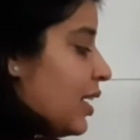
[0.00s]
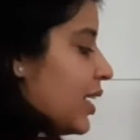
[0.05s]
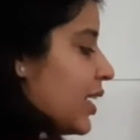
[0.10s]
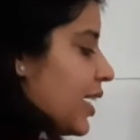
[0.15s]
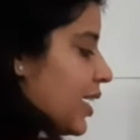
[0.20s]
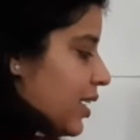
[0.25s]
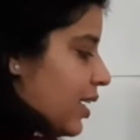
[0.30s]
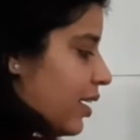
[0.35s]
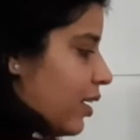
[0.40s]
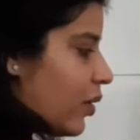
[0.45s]

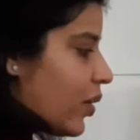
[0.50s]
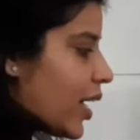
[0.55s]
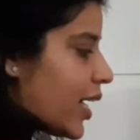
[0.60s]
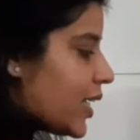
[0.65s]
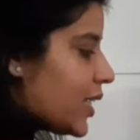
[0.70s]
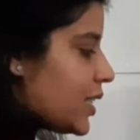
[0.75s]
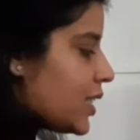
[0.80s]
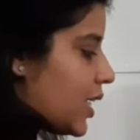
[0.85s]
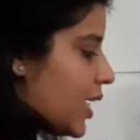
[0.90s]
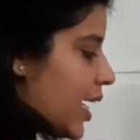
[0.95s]
Can I
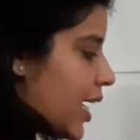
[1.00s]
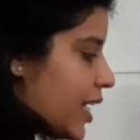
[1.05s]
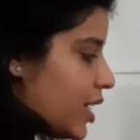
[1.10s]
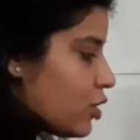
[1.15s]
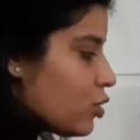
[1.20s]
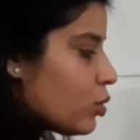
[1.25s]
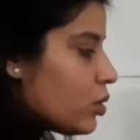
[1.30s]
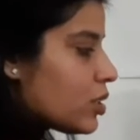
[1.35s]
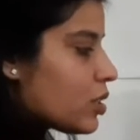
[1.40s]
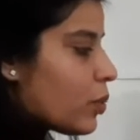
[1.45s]
write
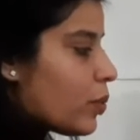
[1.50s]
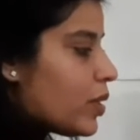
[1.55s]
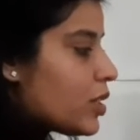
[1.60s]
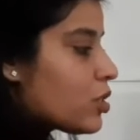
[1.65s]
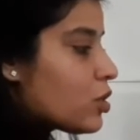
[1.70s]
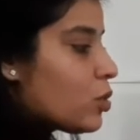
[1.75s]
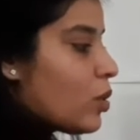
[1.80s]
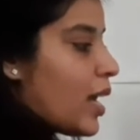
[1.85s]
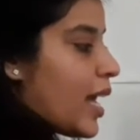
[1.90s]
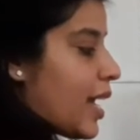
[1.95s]
A2 is
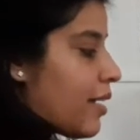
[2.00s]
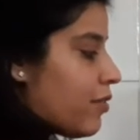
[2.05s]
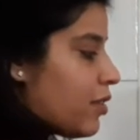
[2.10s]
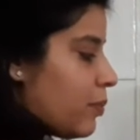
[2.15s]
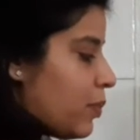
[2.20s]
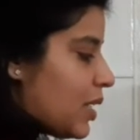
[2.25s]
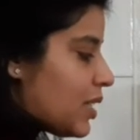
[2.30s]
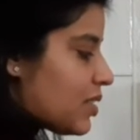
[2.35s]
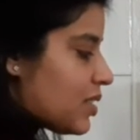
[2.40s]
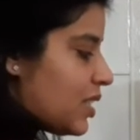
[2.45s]
equals to
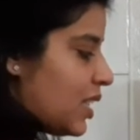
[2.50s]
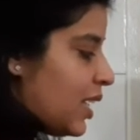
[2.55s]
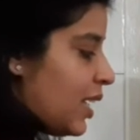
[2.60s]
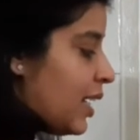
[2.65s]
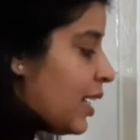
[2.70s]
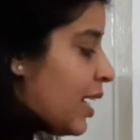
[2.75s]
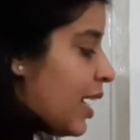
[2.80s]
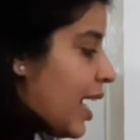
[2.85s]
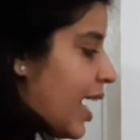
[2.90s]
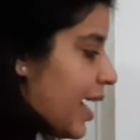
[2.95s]
A1 plus
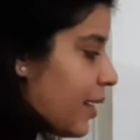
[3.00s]
D?